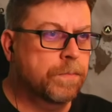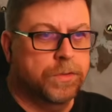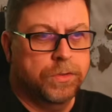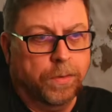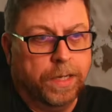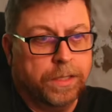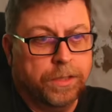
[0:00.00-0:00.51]

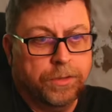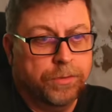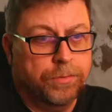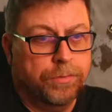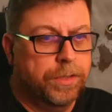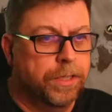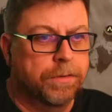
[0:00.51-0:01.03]
So I could
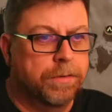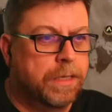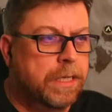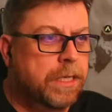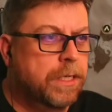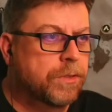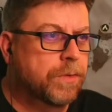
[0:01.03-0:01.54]
do,
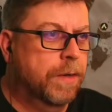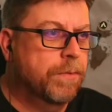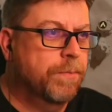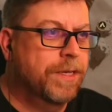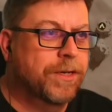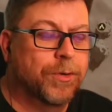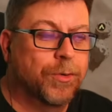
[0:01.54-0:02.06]
so I
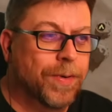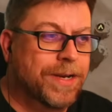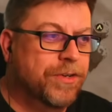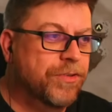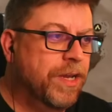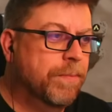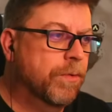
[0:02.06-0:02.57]
would be in
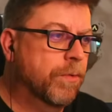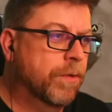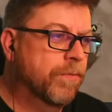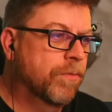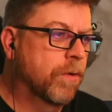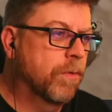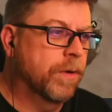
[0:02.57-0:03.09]
great shape going
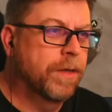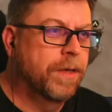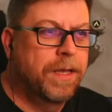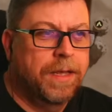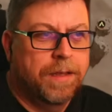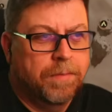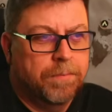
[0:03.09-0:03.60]
forward.
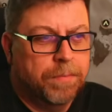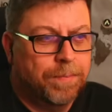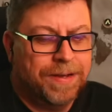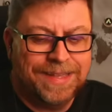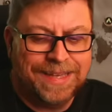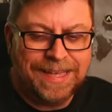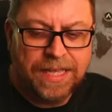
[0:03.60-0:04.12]
But
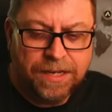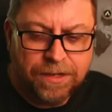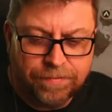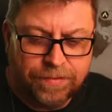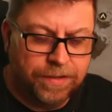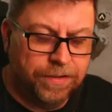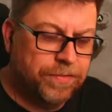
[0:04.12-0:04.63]
by the end
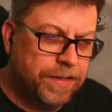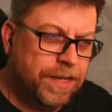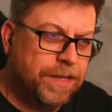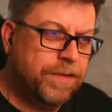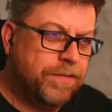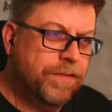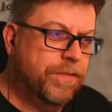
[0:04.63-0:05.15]
of this, and I
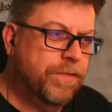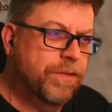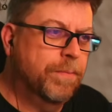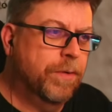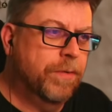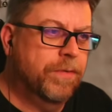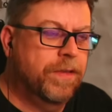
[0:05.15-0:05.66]
guess this is
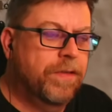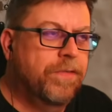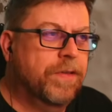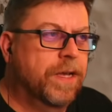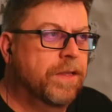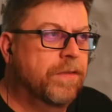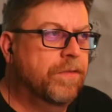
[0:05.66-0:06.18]
the bonus
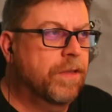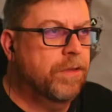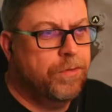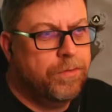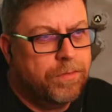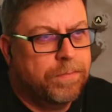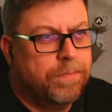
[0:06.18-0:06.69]
insight, is that
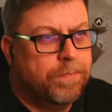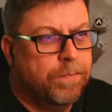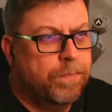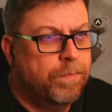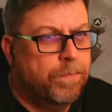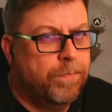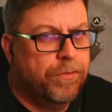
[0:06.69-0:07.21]
you can
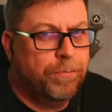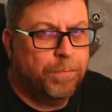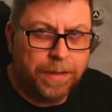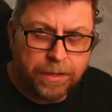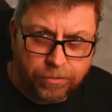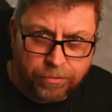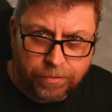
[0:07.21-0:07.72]

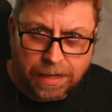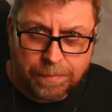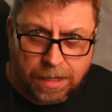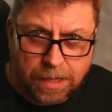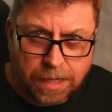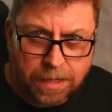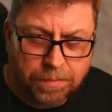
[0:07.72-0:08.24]
spend your time
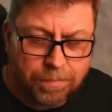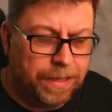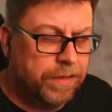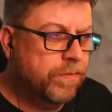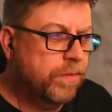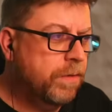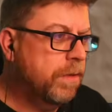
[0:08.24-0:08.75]
in HAGGA
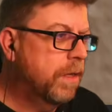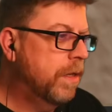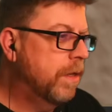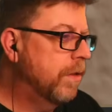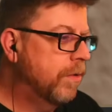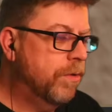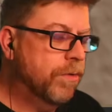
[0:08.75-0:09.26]
Basin.
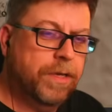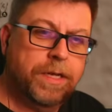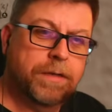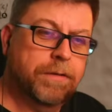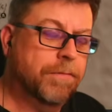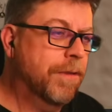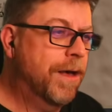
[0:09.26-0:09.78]
You're
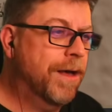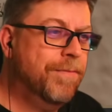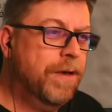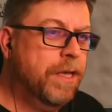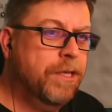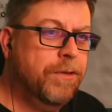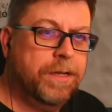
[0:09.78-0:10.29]
getting a lot of
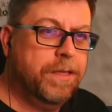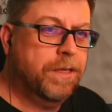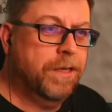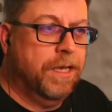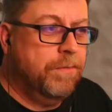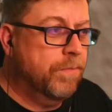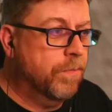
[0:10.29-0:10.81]
value out of the
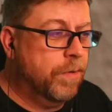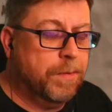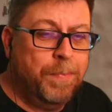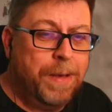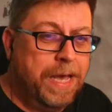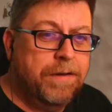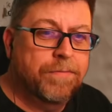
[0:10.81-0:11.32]
game. You've already
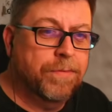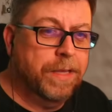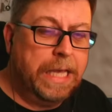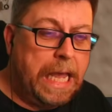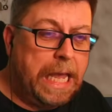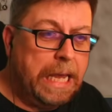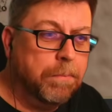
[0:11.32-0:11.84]
paid for the
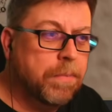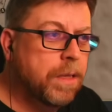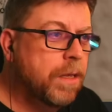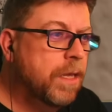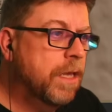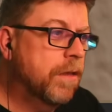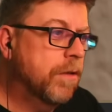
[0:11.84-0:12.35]
game.
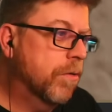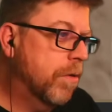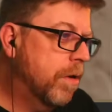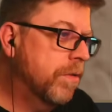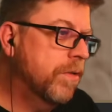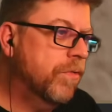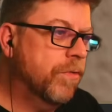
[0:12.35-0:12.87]
You're
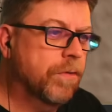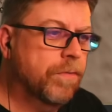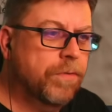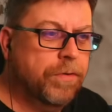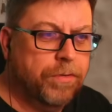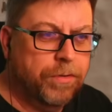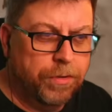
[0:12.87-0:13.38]
on the
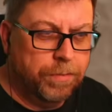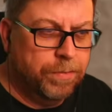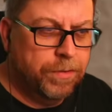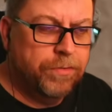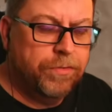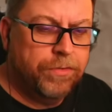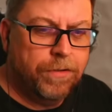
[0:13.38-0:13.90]
server. You could
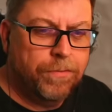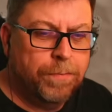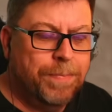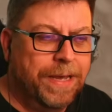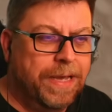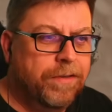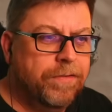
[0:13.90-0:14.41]
build yourself a
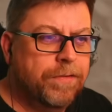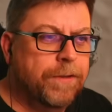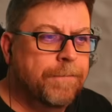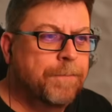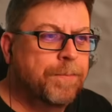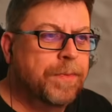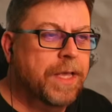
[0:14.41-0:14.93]
base.
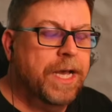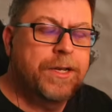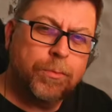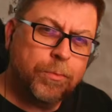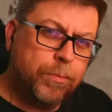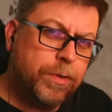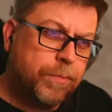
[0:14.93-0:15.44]
I
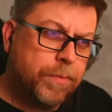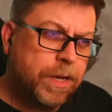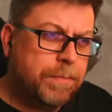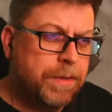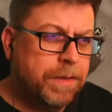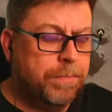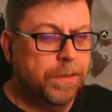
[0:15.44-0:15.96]
don't really
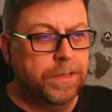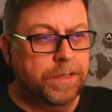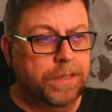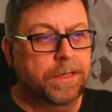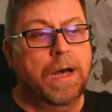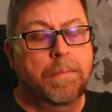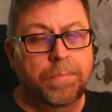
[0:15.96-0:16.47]
recommend building
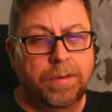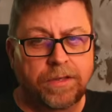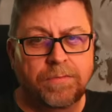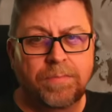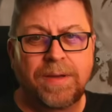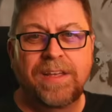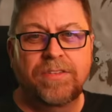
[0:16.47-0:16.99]
a
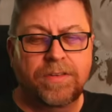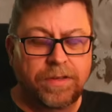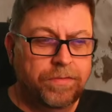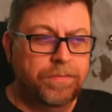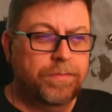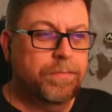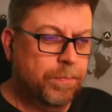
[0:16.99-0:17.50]
complex base
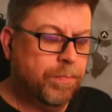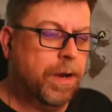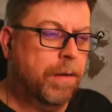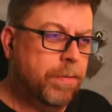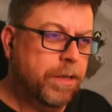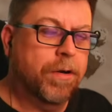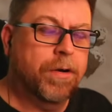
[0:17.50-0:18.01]
because you
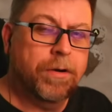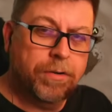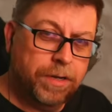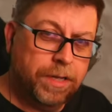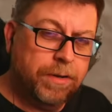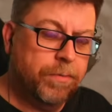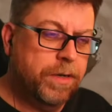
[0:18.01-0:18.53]
probably are
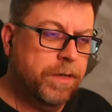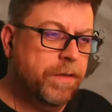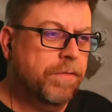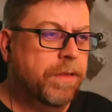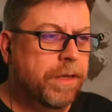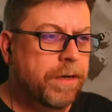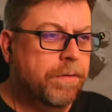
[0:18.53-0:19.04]
going to get rid of
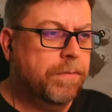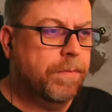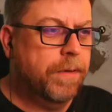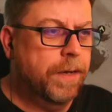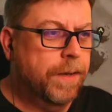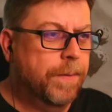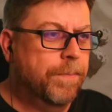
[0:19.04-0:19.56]
this later,
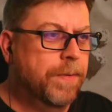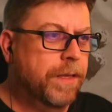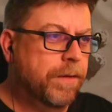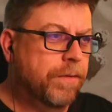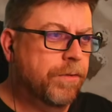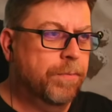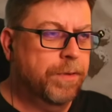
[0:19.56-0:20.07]

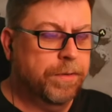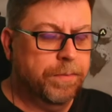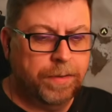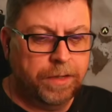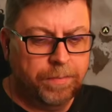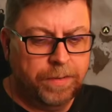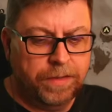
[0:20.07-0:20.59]
and you'll build
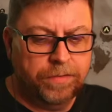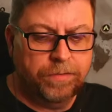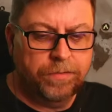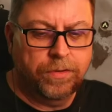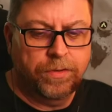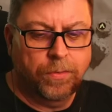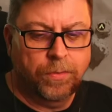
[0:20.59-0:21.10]
better bases
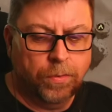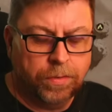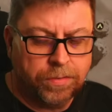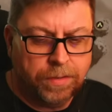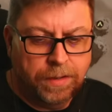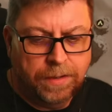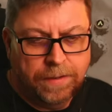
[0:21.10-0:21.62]
to the
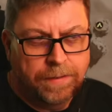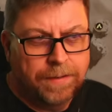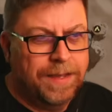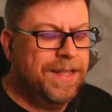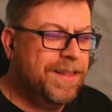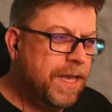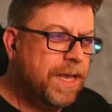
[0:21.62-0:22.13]
north.
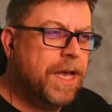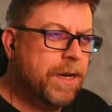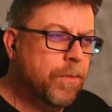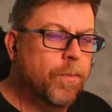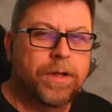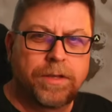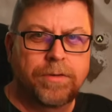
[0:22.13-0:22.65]
And they kind
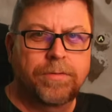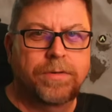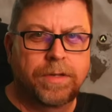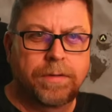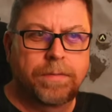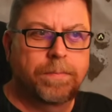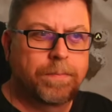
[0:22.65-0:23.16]
of want you
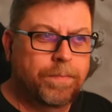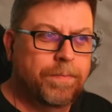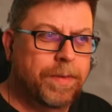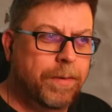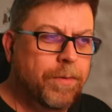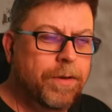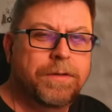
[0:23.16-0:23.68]

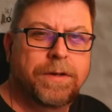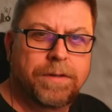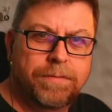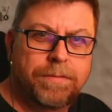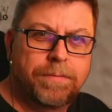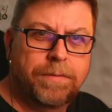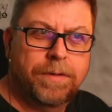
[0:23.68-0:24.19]

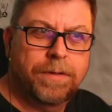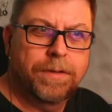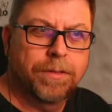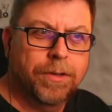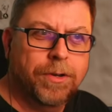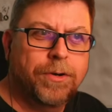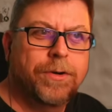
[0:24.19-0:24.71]
to
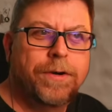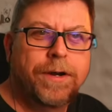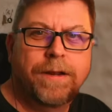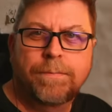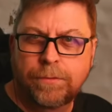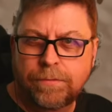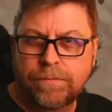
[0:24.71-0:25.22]
learn
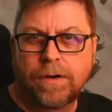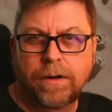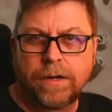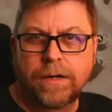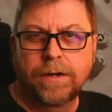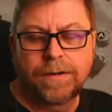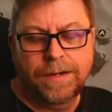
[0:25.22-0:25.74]
and move
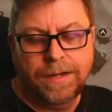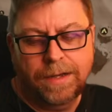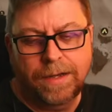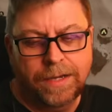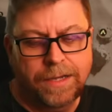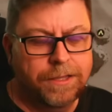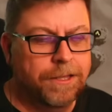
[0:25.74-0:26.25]
on here.
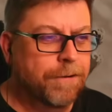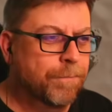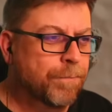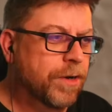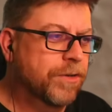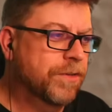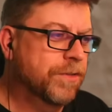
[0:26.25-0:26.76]
I get that
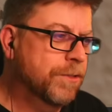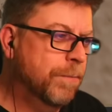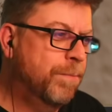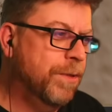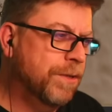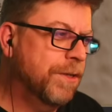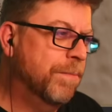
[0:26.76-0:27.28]
impression. So
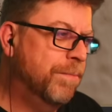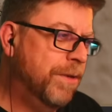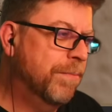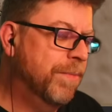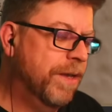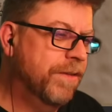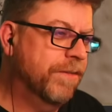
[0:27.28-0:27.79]
building a
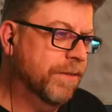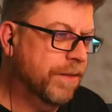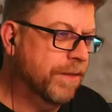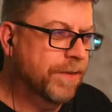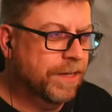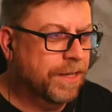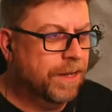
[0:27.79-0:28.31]
big base and
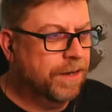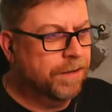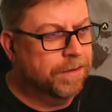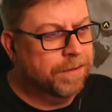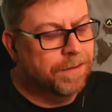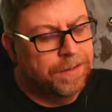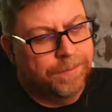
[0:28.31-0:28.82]
leaving it down
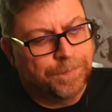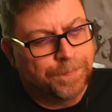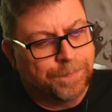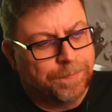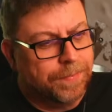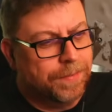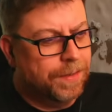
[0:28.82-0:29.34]
here,
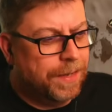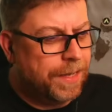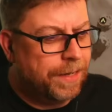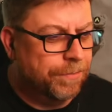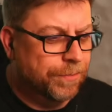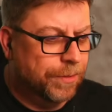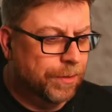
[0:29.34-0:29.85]

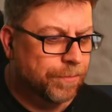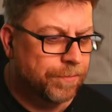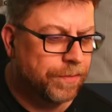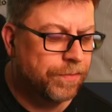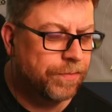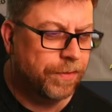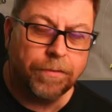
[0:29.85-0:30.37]
I don't know if
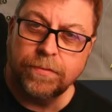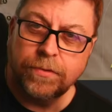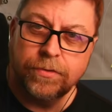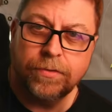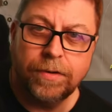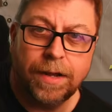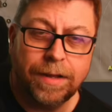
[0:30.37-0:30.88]
it's
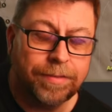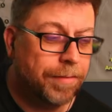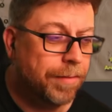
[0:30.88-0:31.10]
selfish or not.